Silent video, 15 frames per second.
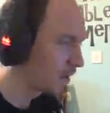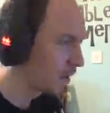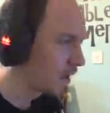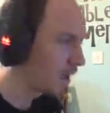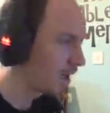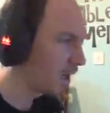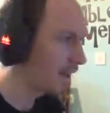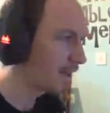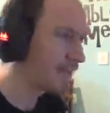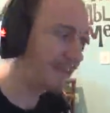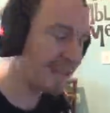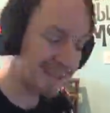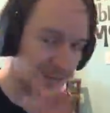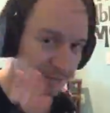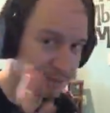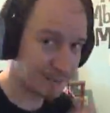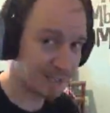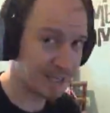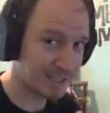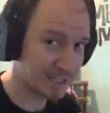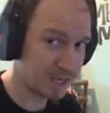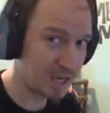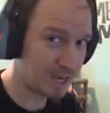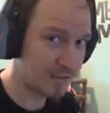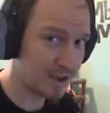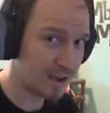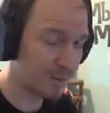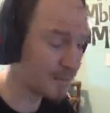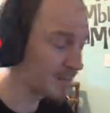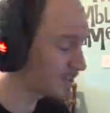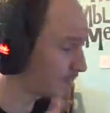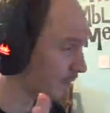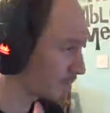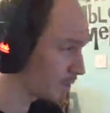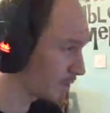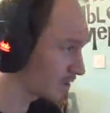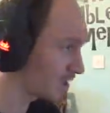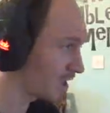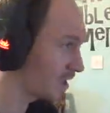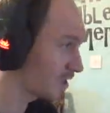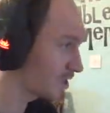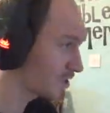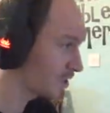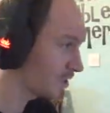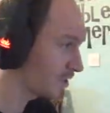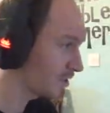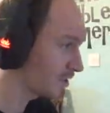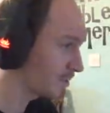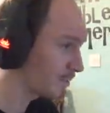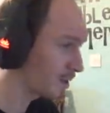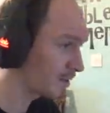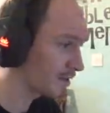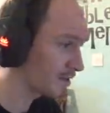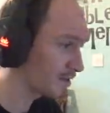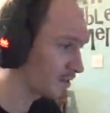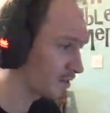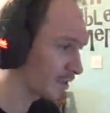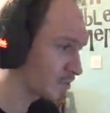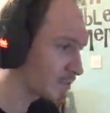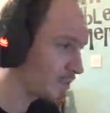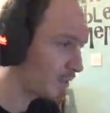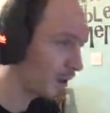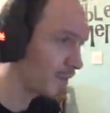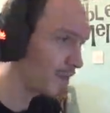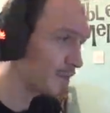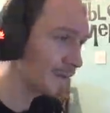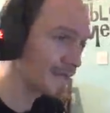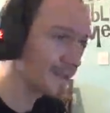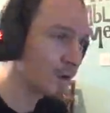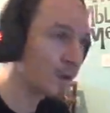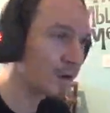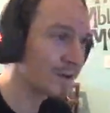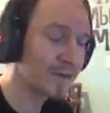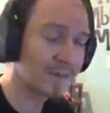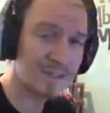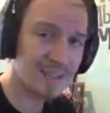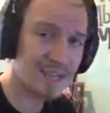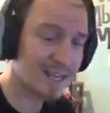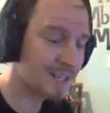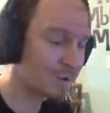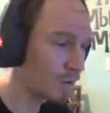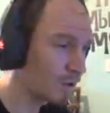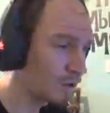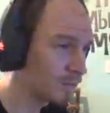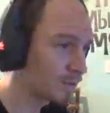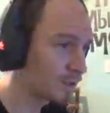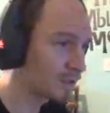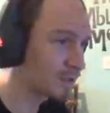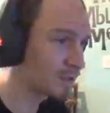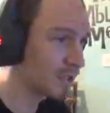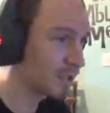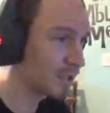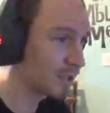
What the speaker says: I think I've split it into half-hour bits, but I'm not entirely certain. So this one might be a bit longer than the second one, but